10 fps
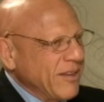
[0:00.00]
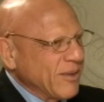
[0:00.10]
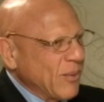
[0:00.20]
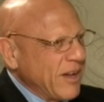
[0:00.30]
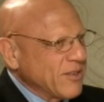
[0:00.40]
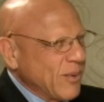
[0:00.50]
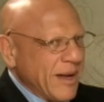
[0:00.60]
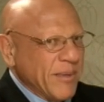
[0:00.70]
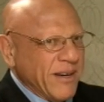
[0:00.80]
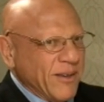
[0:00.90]
amazing. A Rasta
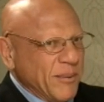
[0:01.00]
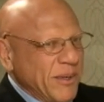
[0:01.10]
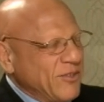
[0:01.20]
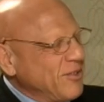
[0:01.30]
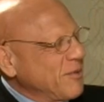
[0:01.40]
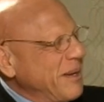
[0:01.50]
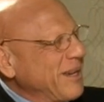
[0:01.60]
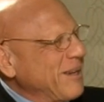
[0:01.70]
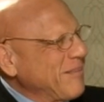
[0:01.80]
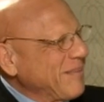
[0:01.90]
rabbi on the beach in Jamaica.